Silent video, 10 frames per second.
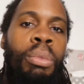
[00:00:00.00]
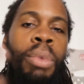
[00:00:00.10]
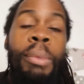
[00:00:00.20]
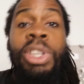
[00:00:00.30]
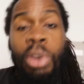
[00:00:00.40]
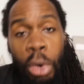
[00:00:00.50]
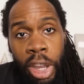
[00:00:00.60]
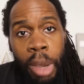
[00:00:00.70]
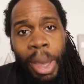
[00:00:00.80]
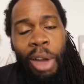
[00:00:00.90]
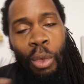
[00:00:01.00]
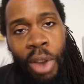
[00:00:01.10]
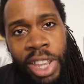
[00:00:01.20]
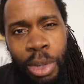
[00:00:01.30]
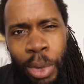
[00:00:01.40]
When we're talking about
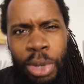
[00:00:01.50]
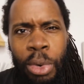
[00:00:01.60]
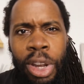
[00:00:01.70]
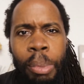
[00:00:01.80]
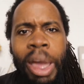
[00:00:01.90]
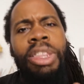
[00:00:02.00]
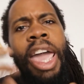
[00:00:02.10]
risk, we're talking about